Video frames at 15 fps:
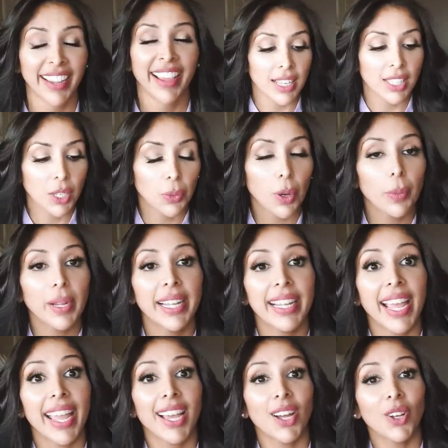Okay, so what we
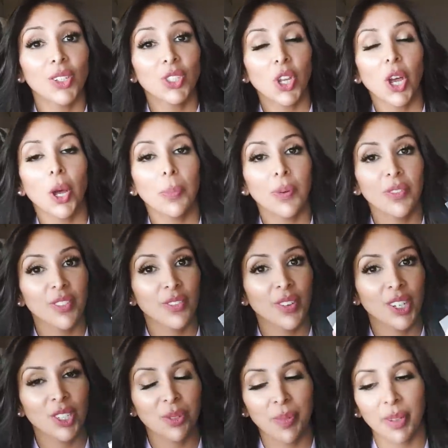layer on top of the
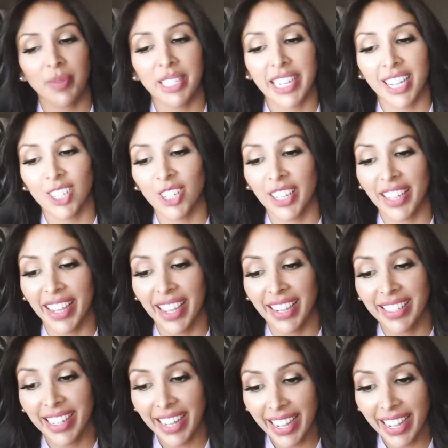facial pigmentation kit